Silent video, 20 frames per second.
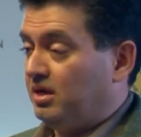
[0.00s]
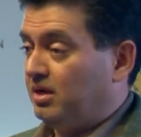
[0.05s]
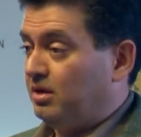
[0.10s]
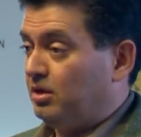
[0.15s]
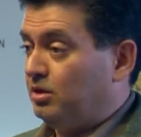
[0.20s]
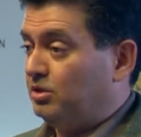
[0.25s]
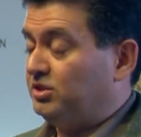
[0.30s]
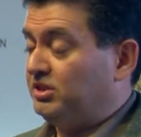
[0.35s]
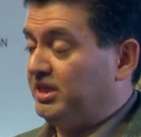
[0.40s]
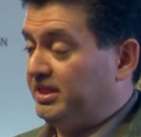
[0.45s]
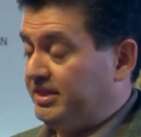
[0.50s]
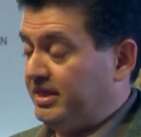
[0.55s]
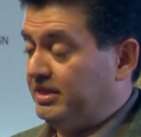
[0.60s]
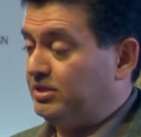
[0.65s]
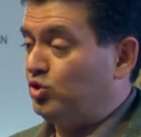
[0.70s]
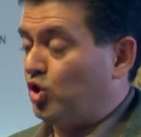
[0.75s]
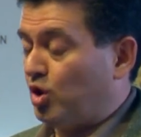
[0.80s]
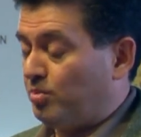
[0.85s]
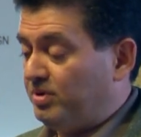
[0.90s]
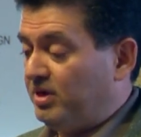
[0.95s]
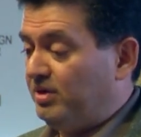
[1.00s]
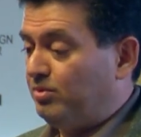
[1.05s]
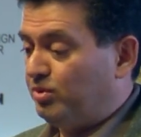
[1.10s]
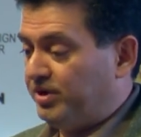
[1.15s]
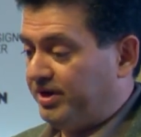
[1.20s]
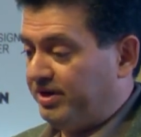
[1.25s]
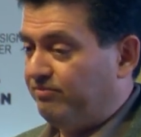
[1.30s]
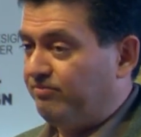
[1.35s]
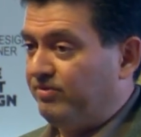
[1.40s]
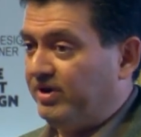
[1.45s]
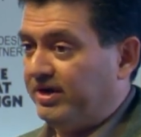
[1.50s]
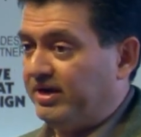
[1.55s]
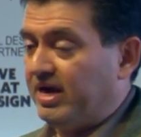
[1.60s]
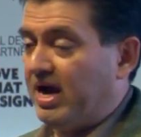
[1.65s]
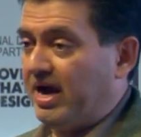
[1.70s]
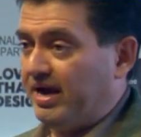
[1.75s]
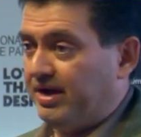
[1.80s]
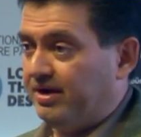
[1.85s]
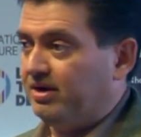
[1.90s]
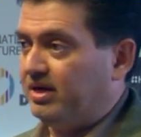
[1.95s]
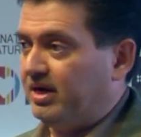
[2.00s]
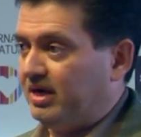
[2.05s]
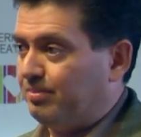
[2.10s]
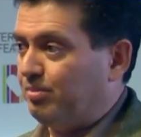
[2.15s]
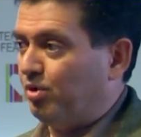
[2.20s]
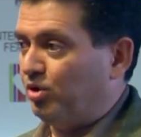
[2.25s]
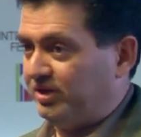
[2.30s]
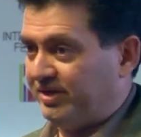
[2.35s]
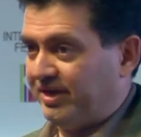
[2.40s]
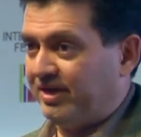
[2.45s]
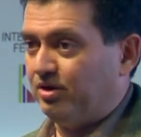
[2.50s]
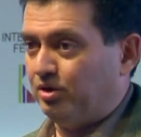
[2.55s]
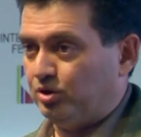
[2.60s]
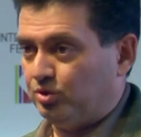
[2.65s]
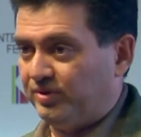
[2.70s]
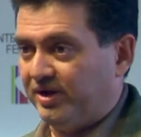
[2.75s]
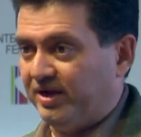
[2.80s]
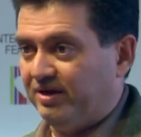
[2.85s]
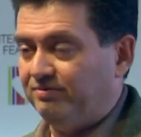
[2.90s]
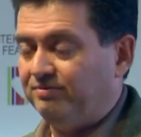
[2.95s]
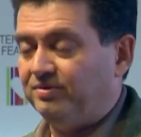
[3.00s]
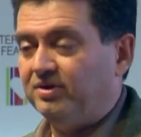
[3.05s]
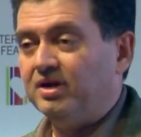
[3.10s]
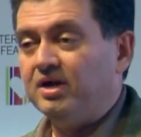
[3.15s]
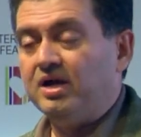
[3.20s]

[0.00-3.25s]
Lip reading: cities normally would inflate higher at about 10 or 12,